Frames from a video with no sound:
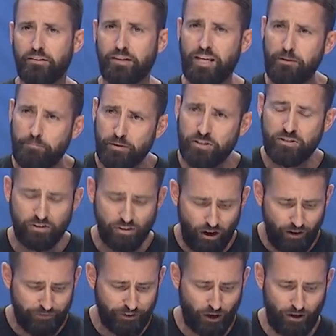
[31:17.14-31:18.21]
Keep a
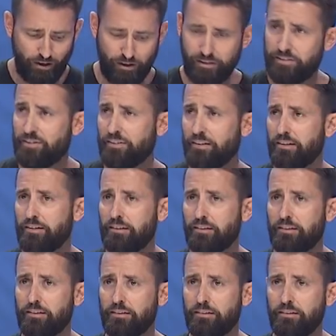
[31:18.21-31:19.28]
soft heart.
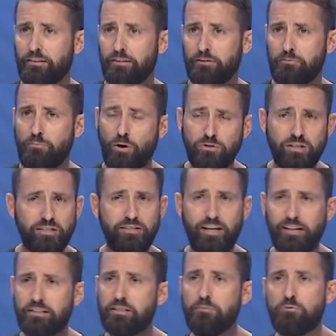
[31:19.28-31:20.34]
Moses'
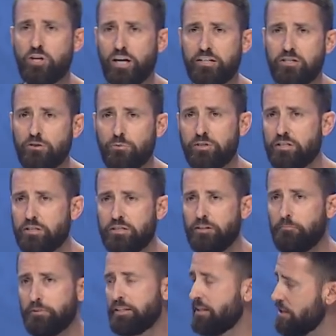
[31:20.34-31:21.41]
next objection was just
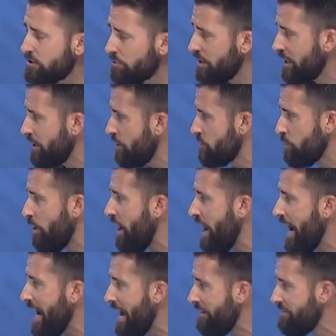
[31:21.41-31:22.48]
simply this one. He goes, Well,
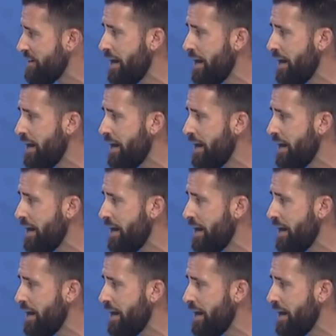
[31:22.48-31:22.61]
I have